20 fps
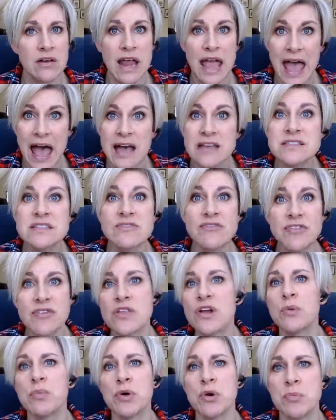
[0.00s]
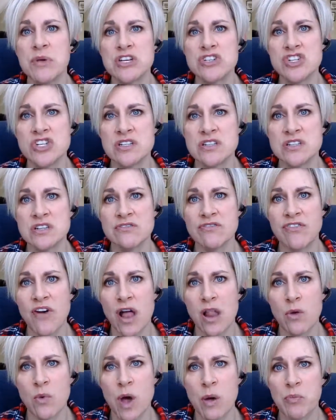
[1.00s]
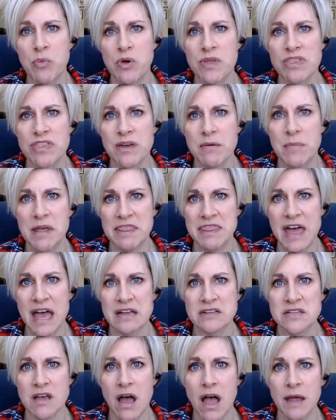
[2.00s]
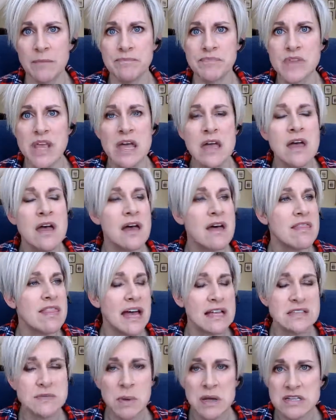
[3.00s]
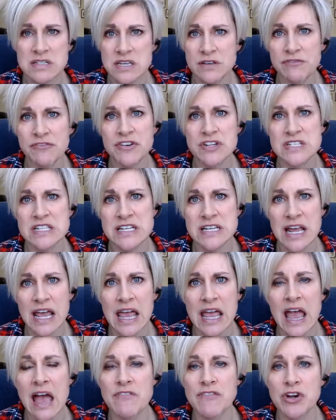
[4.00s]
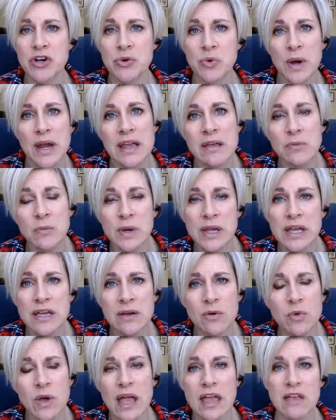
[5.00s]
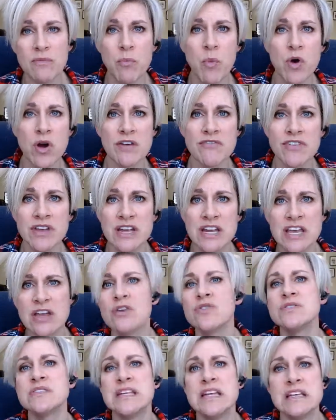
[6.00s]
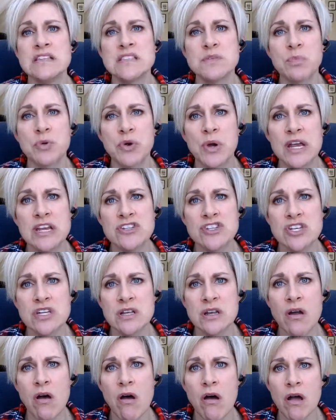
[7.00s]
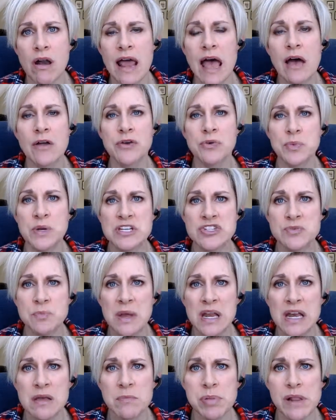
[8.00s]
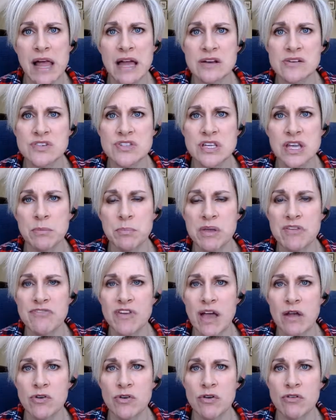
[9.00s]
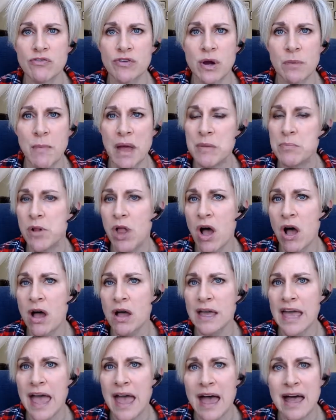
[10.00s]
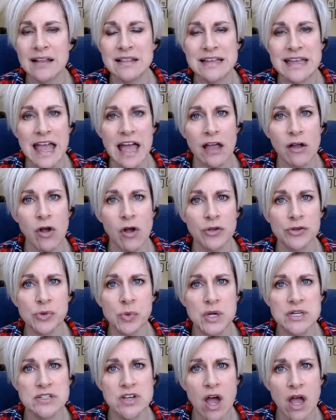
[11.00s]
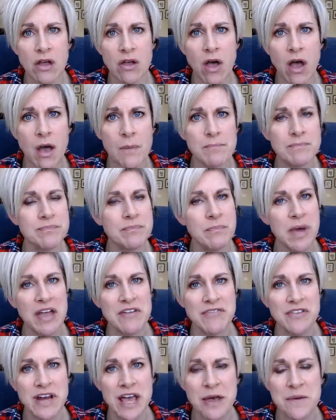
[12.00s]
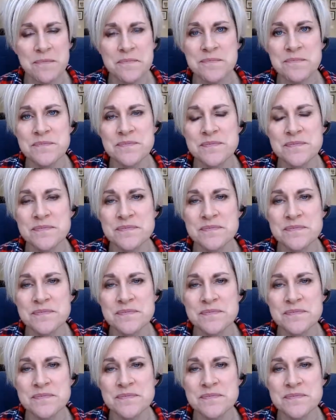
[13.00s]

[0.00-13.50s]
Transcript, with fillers: ask for their permission to follow up with them at that time. That's my tip for today. Have a great week. More videos and inspiration on how to reach meeting planners can be found over at my blog at leannecalderwood.com. Bye for now.